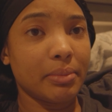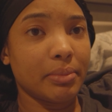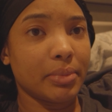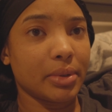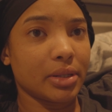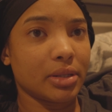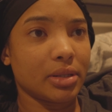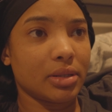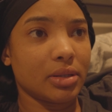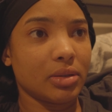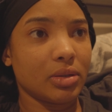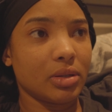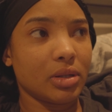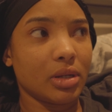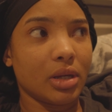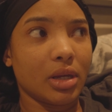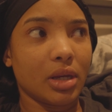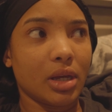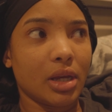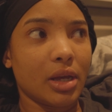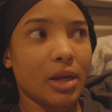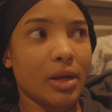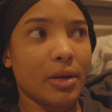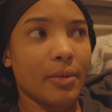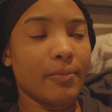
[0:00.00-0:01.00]
but
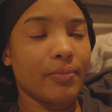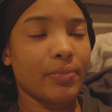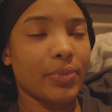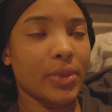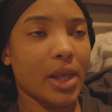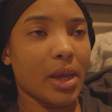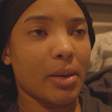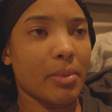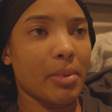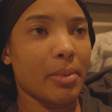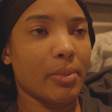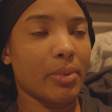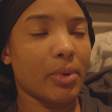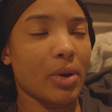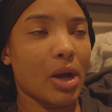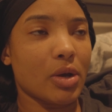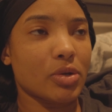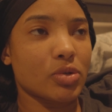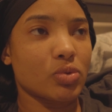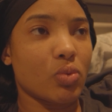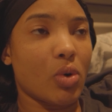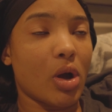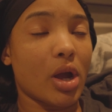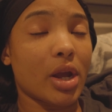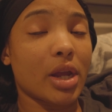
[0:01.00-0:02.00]
I remember I
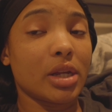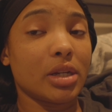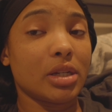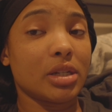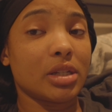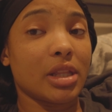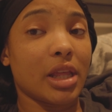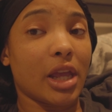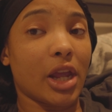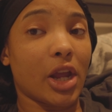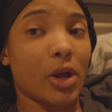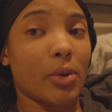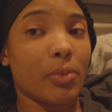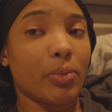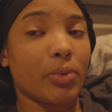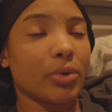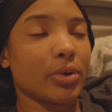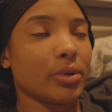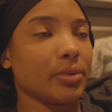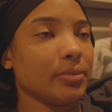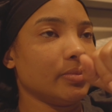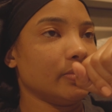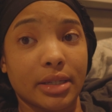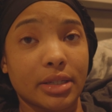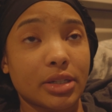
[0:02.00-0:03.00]
was walking to the
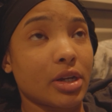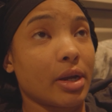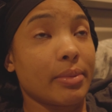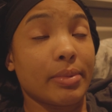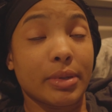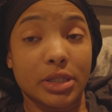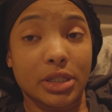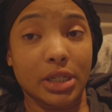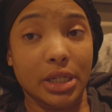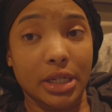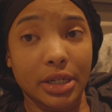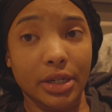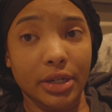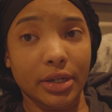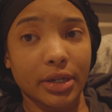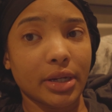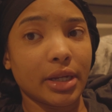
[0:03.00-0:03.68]
airport coming to here,